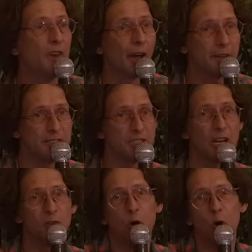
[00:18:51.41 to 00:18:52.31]
knights
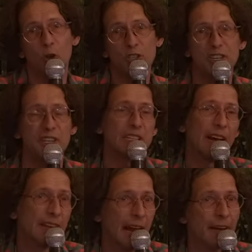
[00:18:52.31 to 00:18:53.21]
and horses
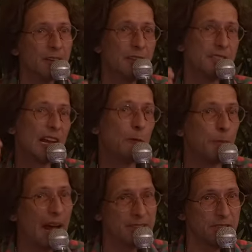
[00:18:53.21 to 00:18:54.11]
and cannons and
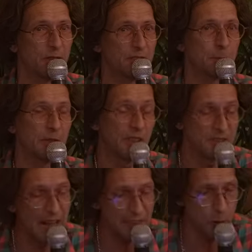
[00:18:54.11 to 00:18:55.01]
battles
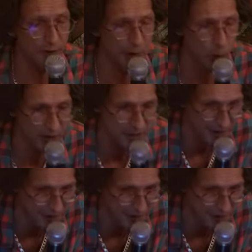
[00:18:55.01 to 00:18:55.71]
because that's what they want us to